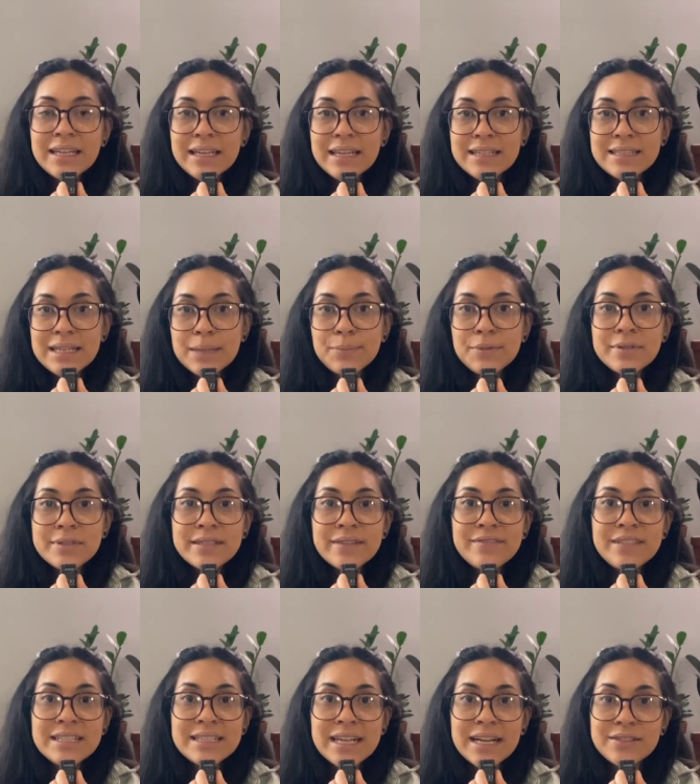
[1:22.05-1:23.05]
Examples
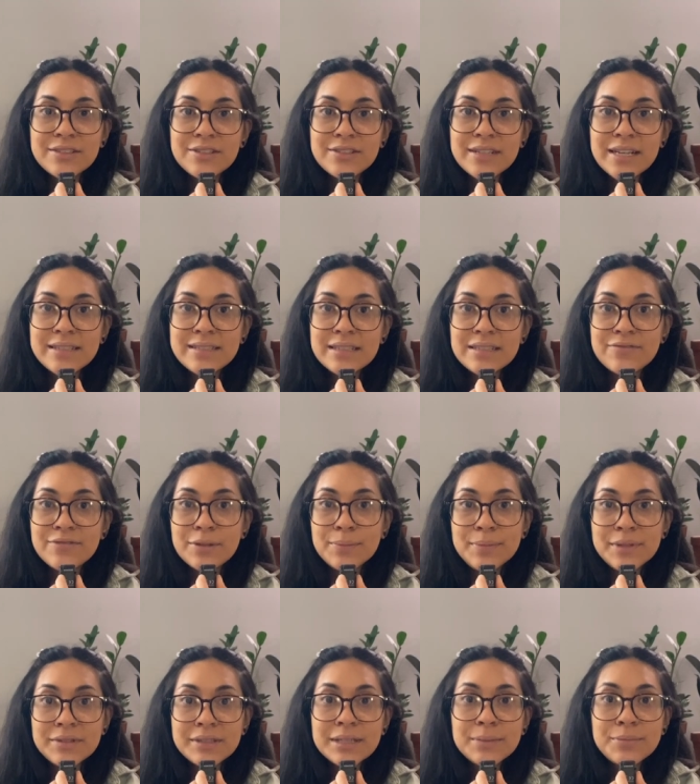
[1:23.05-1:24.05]
of these exercises
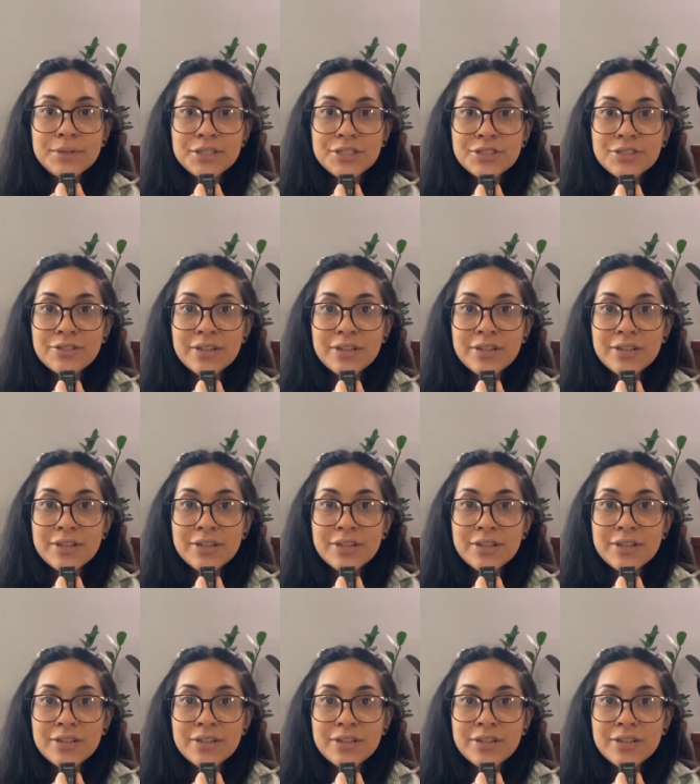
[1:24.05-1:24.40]
for building push